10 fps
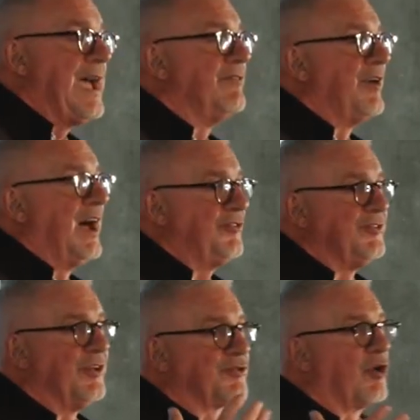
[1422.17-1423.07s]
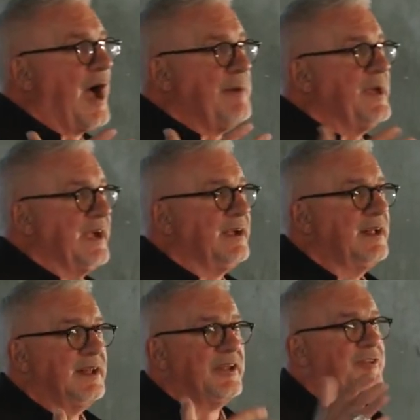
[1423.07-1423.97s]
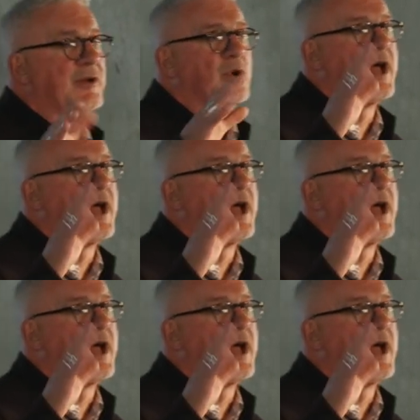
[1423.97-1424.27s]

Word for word: of us describing, listen, we're